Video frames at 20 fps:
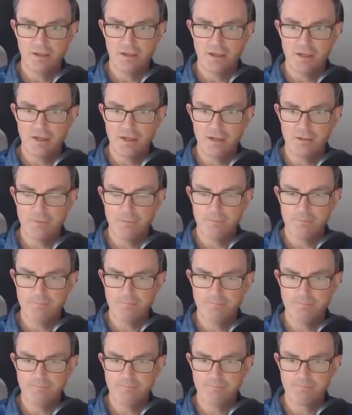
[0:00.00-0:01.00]

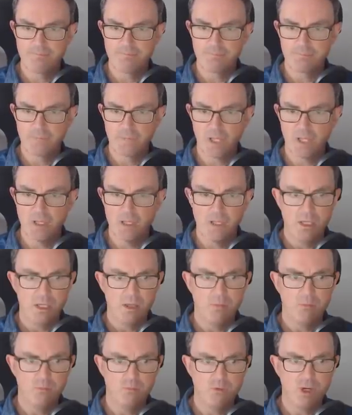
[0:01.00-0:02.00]
Um,
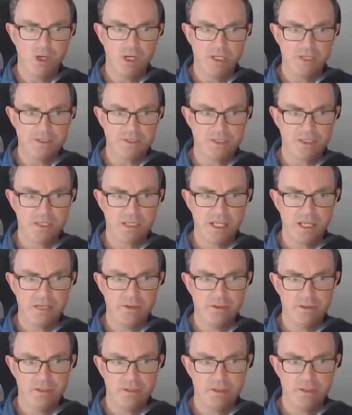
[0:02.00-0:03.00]
right,
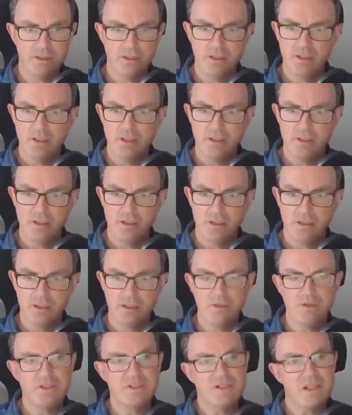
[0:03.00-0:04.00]
can uh,
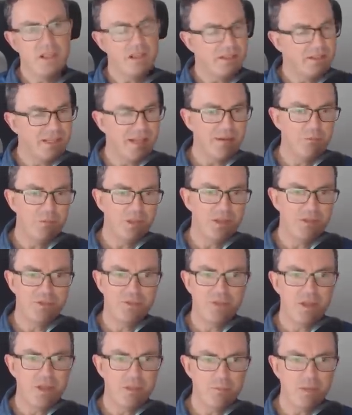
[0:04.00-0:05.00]
this line can be a
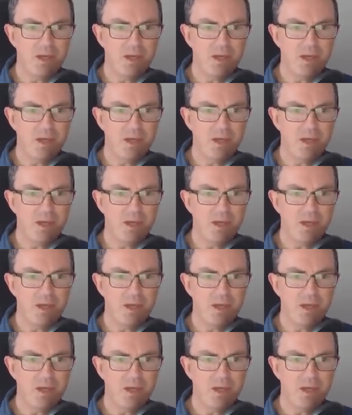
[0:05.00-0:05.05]
therm.